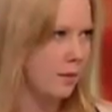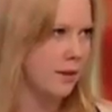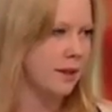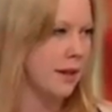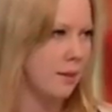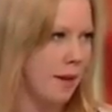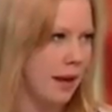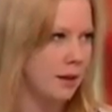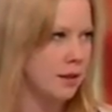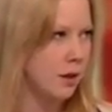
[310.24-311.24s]
this
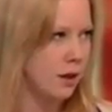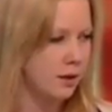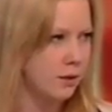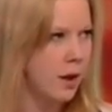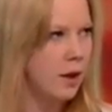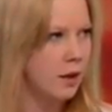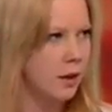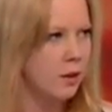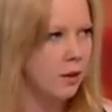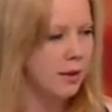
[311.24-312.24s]
campaign to kind of,
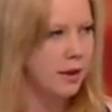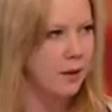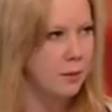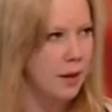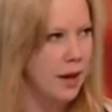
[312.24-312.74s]
lobby the government